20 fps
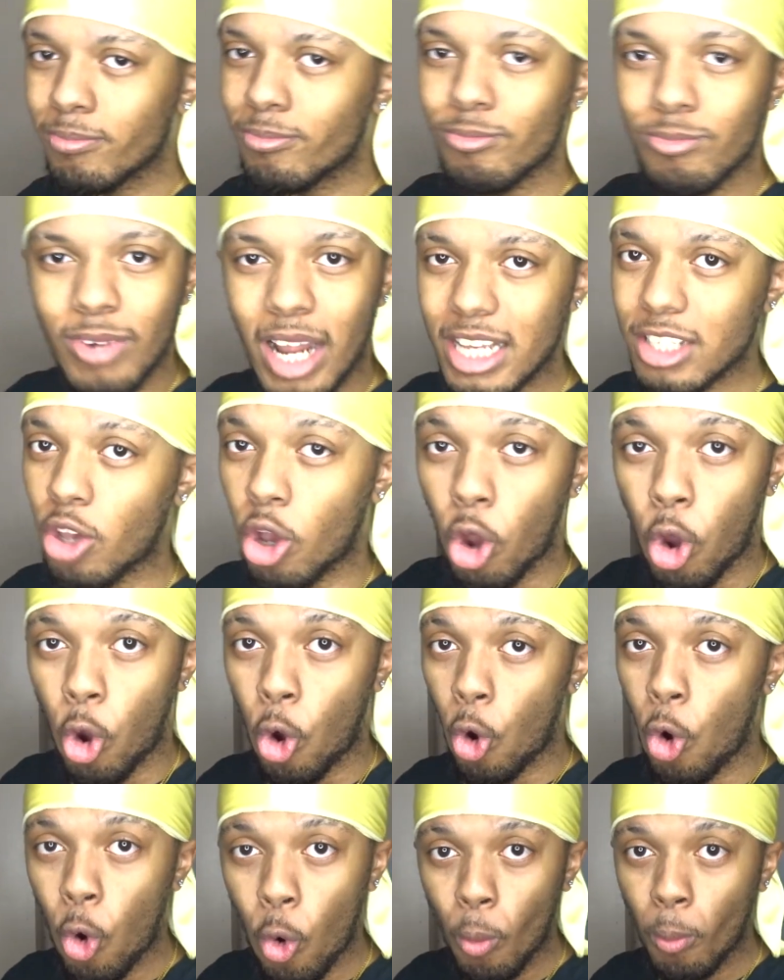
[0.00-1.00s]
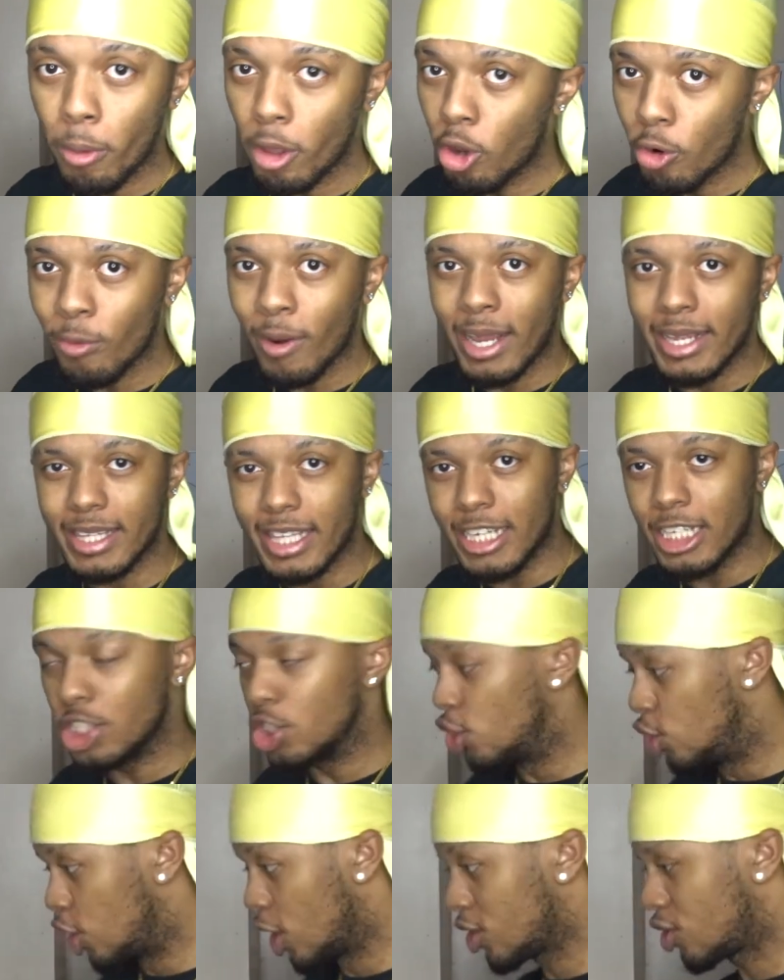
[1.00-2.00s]
That's a whole meal right there,
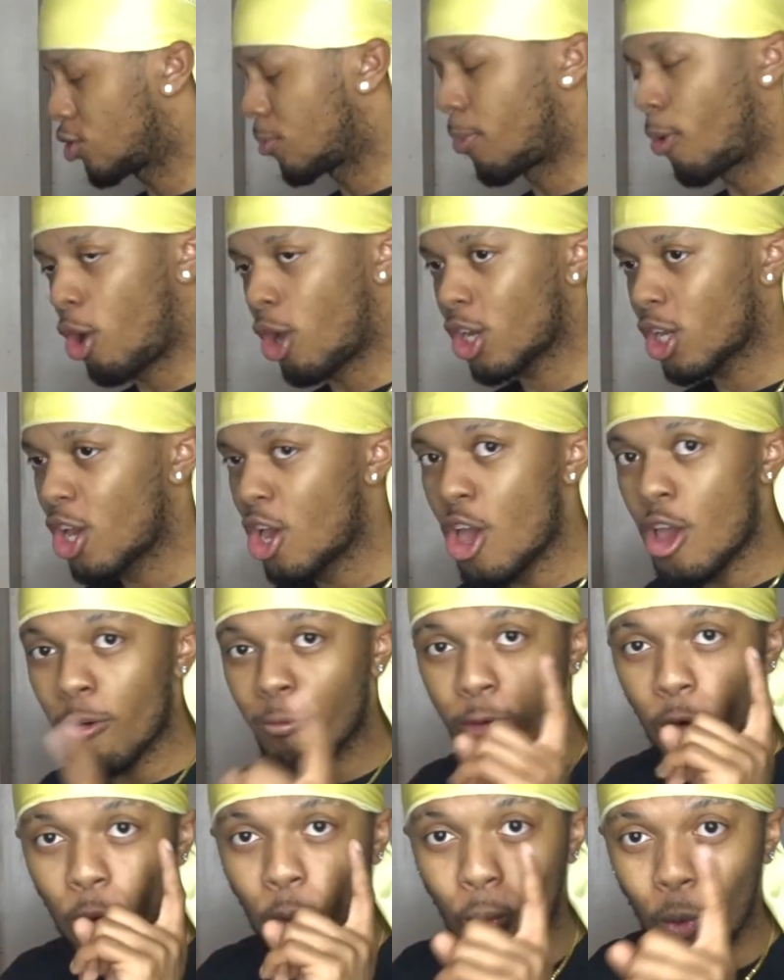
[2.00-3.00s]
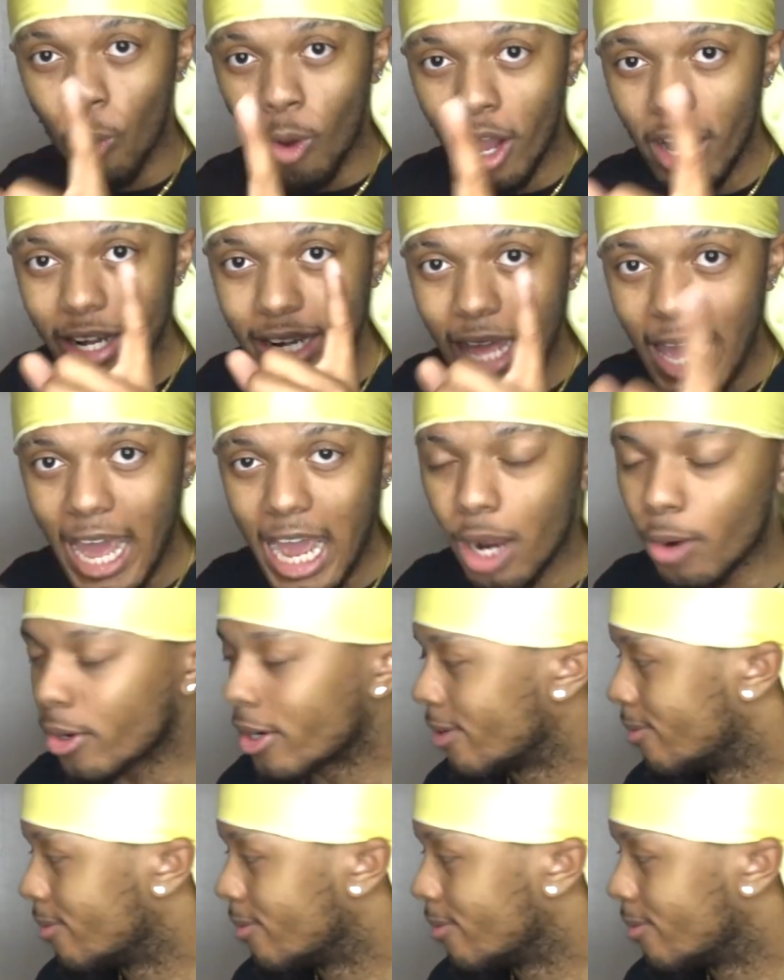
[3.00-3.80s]
just to park for 1 hour.